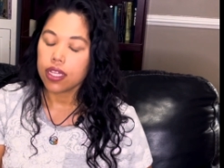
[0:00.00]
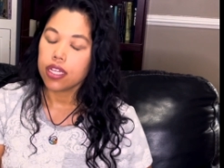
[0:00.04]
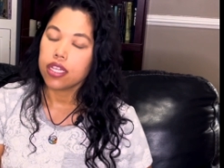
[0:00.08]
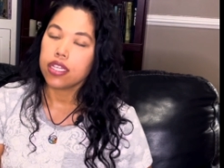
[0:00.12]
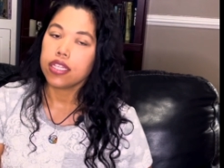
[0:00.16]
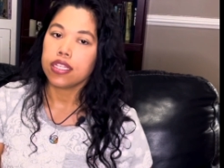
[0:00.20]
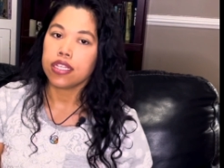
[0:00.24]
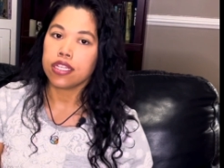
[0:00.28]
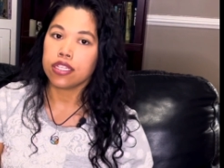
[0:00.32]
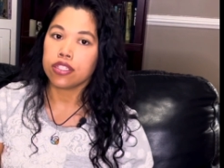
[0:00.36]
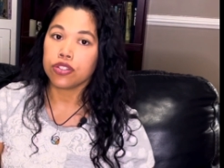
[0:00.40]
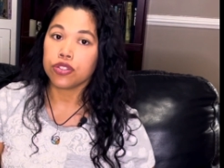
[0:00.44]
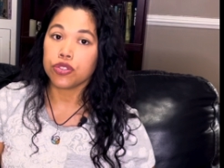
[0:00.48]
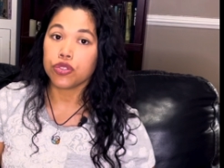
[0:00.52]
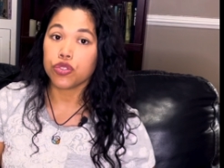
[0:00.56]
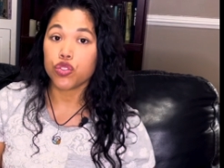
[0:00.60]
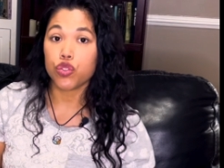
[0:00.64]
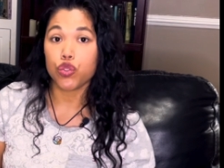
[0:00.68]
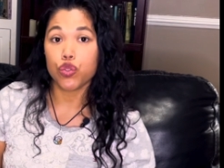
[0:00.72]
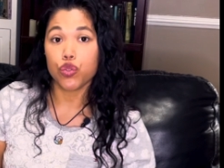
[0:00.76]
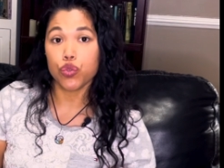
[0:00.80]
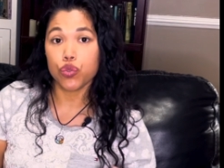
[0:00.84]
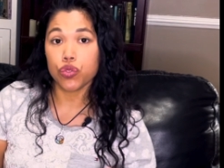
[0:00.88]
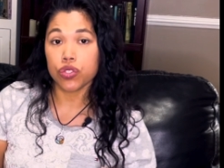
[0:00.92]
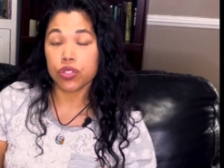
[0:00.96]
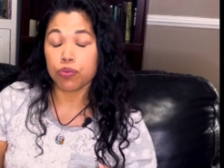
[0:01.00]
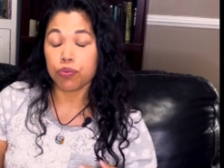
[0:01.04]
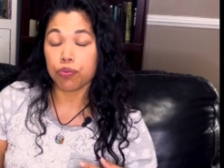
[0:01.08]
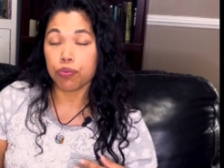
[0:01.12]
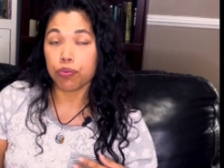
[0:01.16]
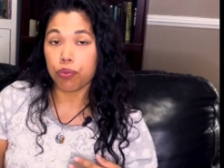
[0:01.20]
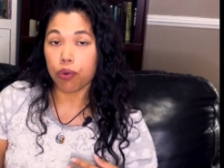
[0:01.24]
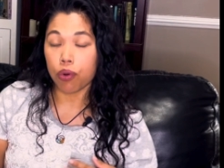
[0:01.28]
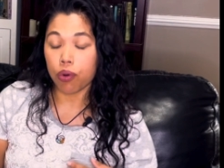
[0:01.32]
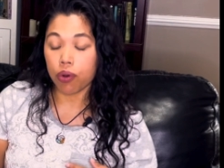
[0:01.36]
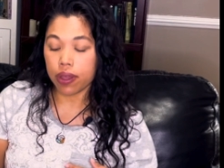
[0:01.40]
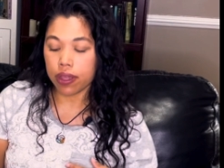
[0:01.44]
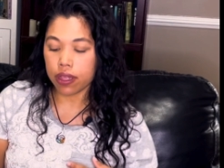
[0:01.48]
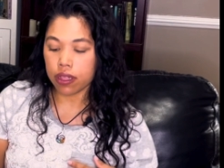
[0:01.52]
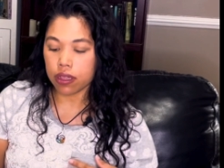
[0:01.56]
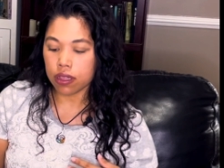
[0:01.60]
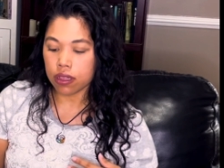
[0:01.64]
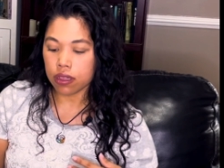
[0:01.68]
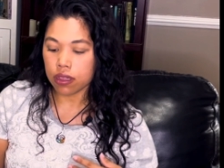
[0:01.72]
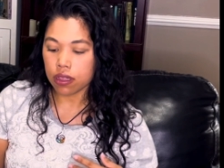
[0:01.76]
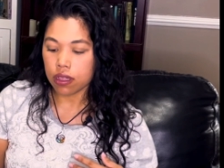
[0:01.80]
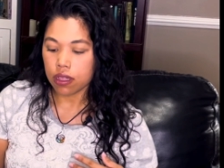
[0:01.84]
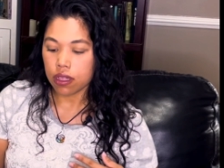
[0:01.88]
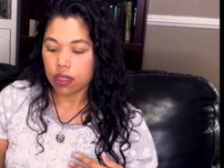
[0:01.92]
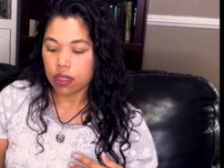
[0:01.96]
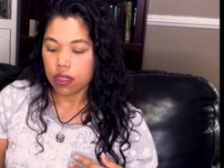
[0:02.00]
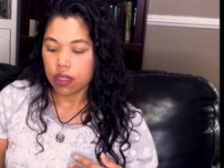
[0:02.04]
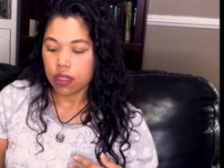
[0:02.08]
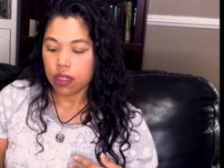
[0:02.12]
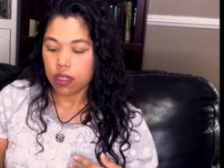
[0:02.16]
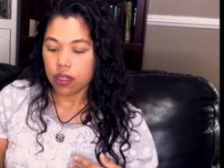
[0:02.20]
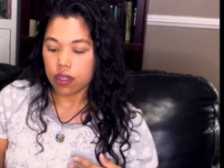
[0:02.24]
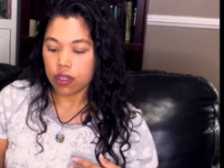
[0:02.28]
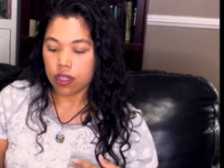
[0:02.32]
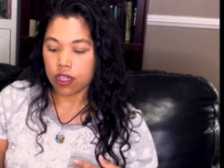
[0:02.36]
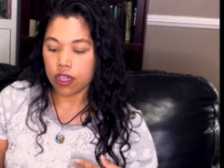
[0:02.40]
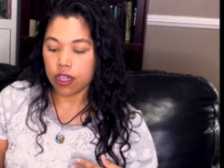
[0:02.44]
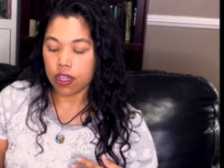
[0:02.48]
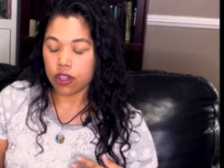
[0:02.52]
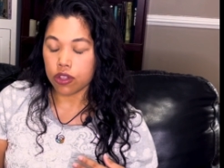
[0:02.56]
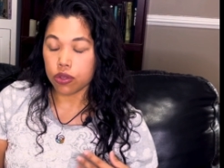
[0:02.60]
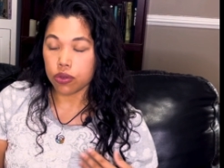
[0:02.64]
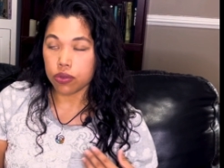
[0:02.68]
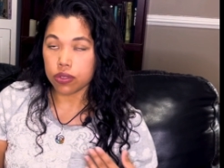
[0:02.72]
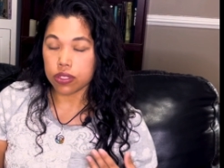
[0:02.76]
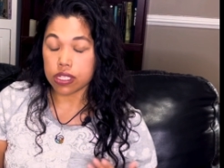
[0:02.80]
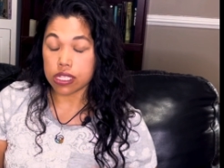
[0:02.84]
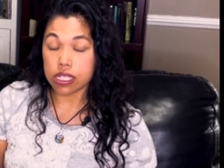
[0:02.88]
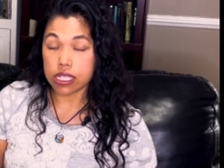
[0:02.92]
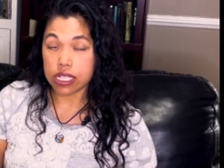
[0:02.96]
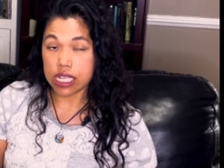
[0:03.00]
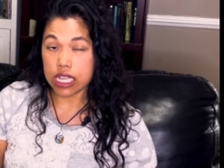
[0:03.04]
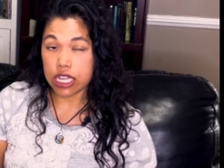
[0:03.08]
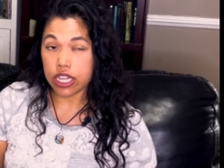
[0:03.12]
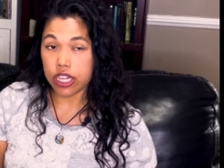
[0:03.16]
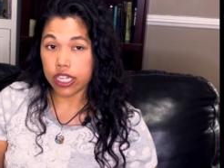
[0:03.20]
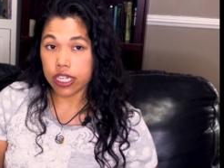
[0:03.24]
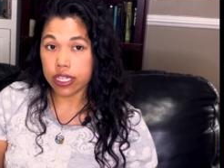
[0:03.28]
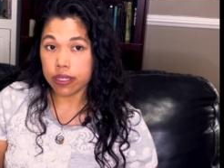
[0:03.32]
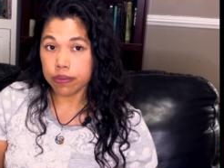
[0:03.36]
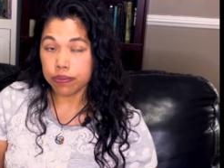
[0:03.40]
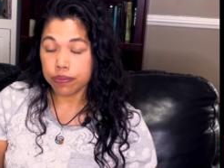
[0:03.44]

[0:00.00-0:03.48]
And there's Susan Boyle, who is a singer.